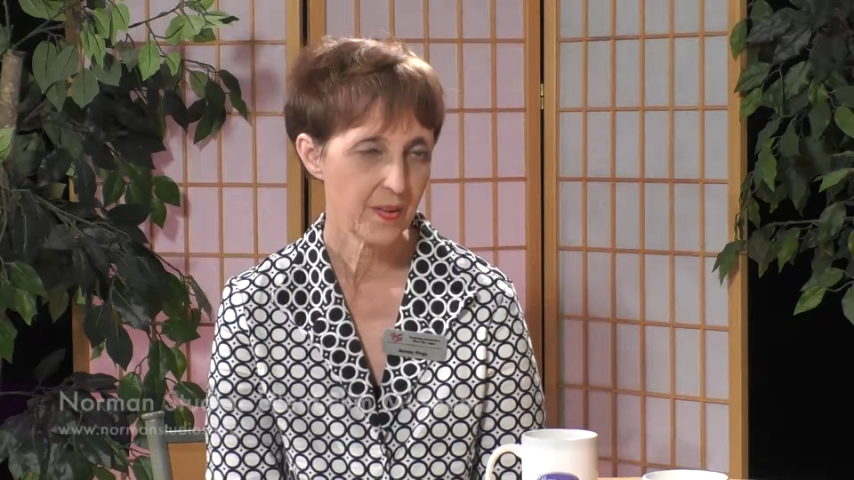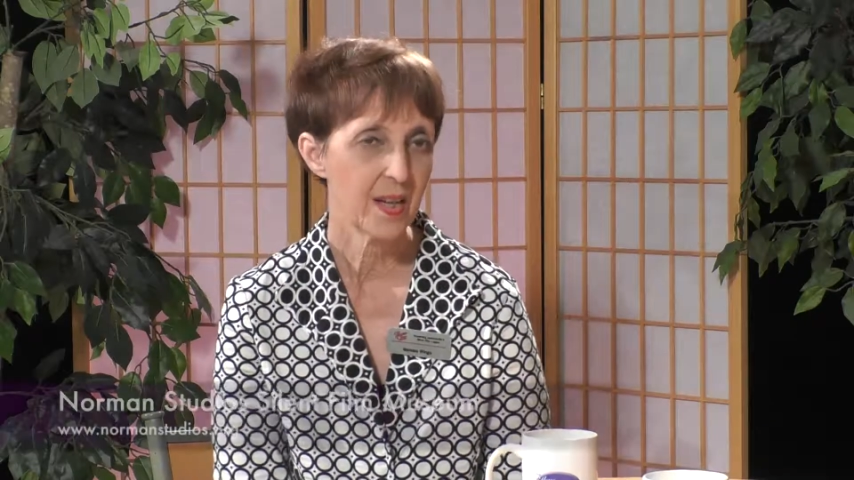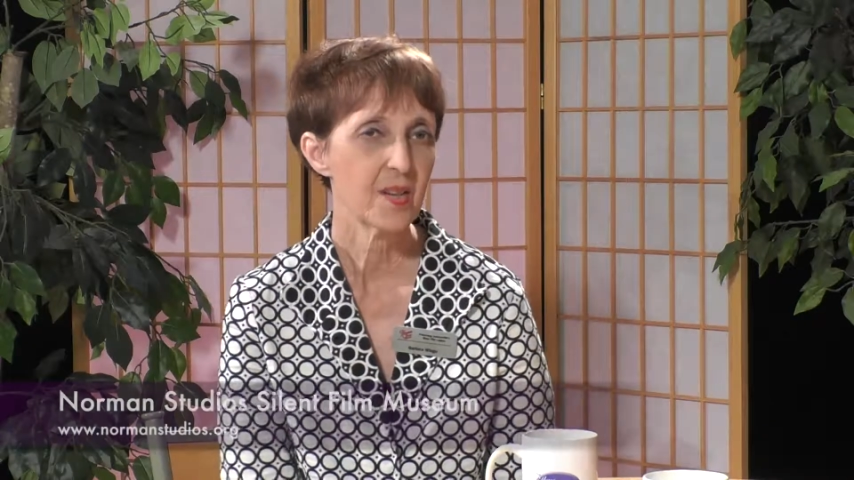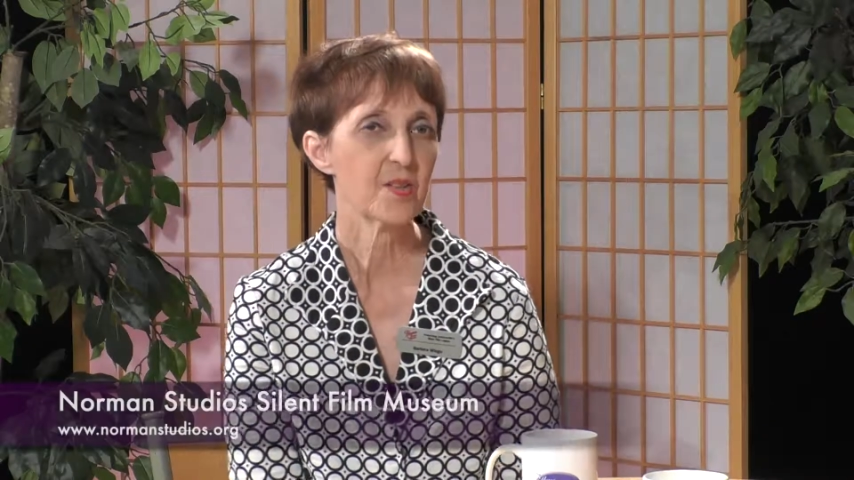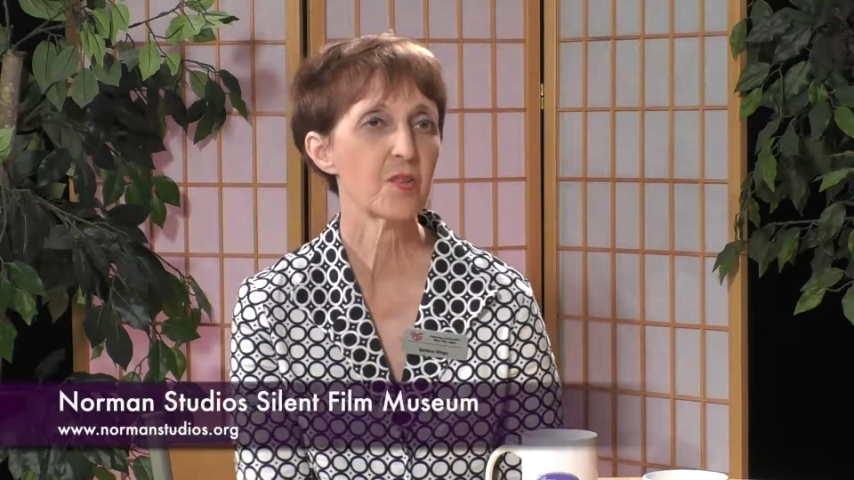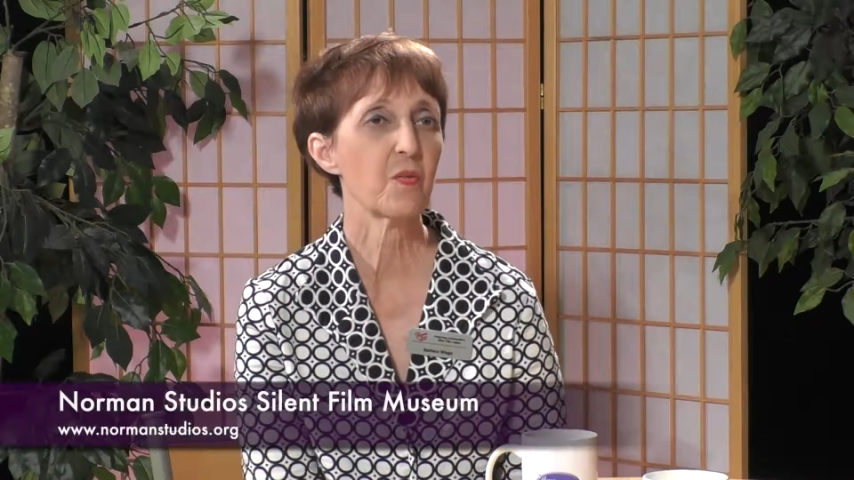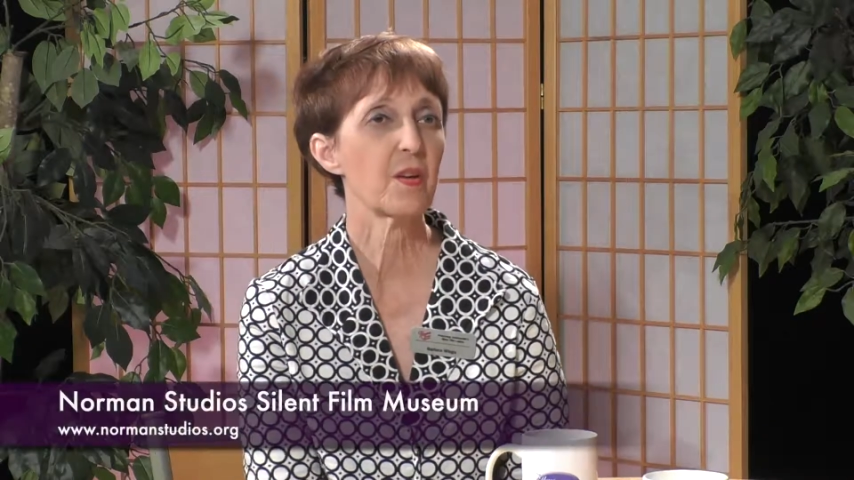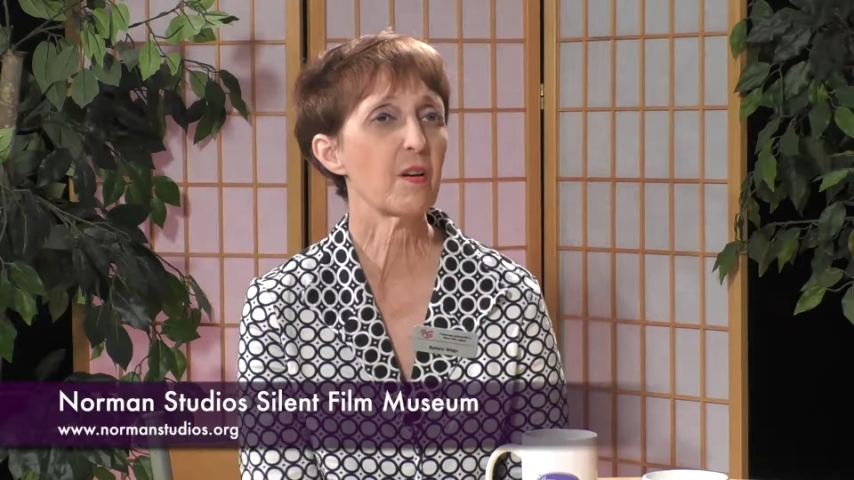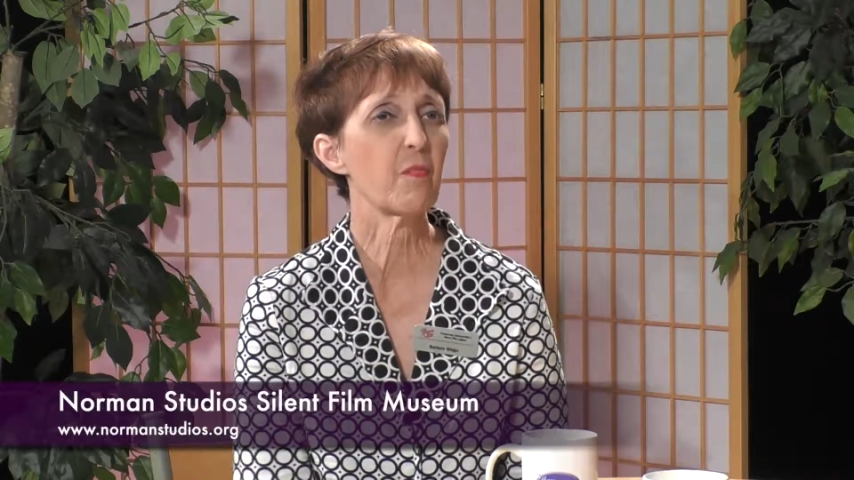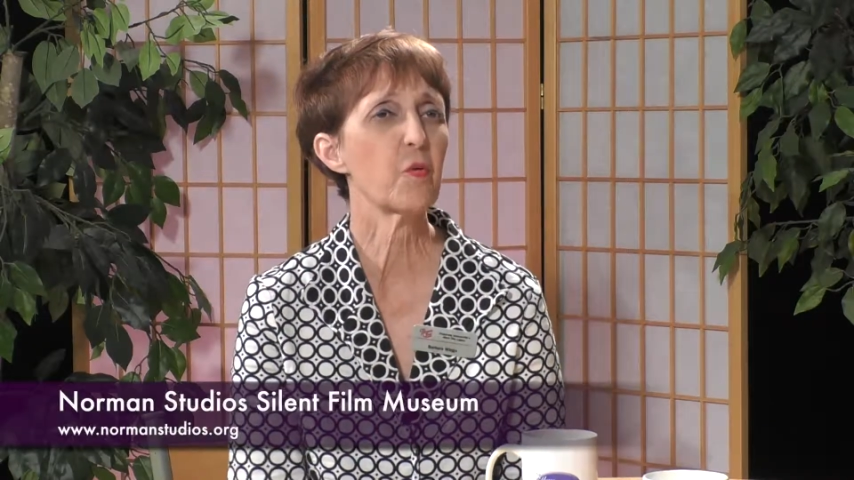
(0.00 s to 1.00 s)
So
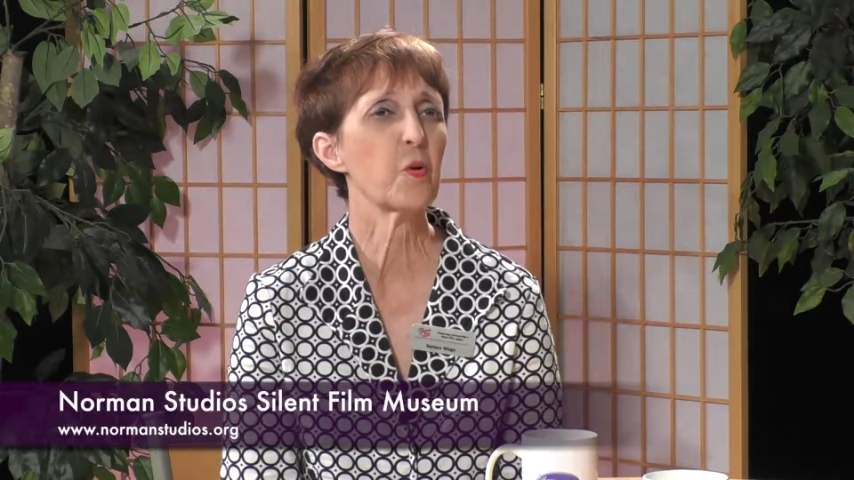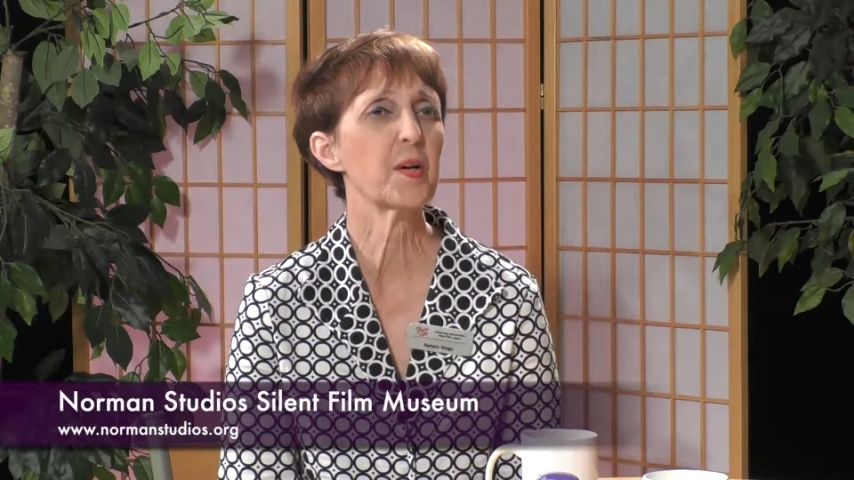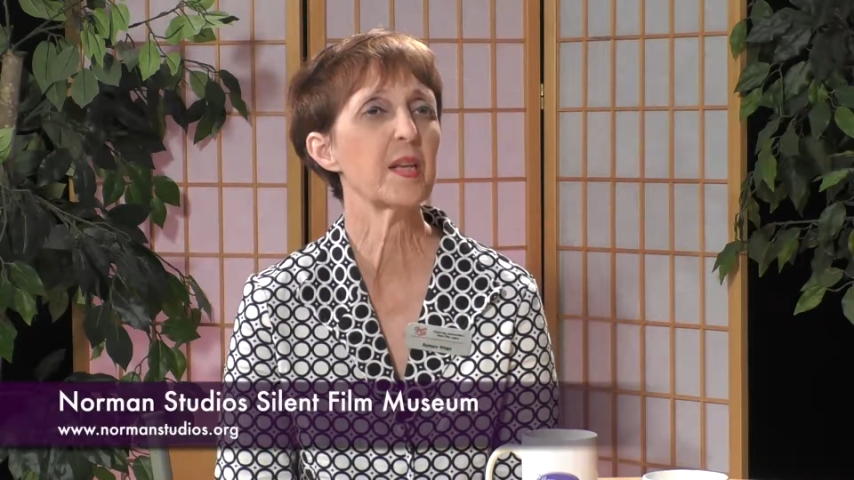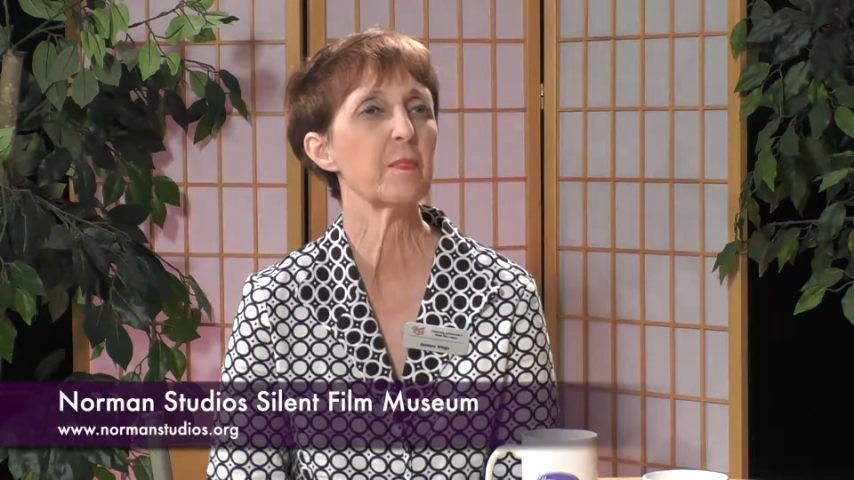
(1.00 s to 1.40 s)
therefore, he